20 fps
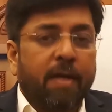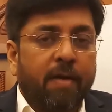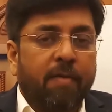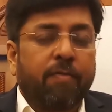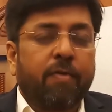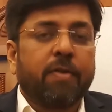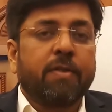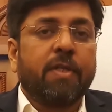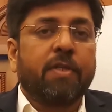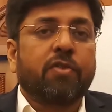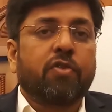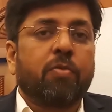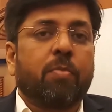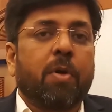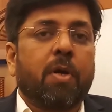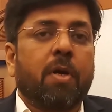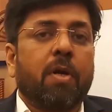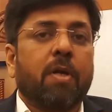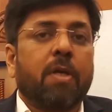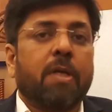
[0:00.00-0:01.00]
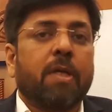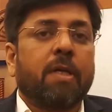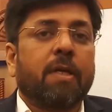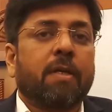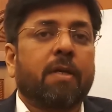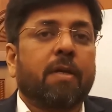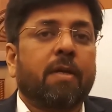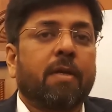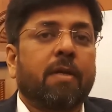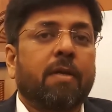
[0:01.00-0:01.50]
What kind of target you
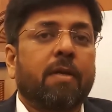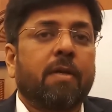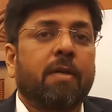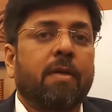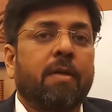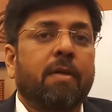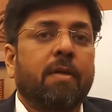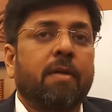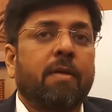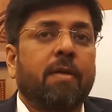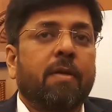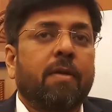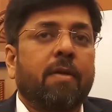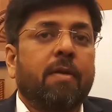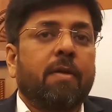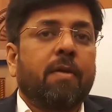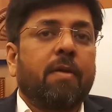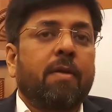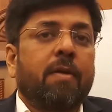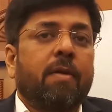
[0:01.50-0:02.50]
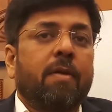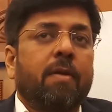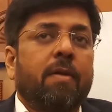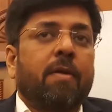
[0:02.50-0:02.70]
have set for yourself for this product?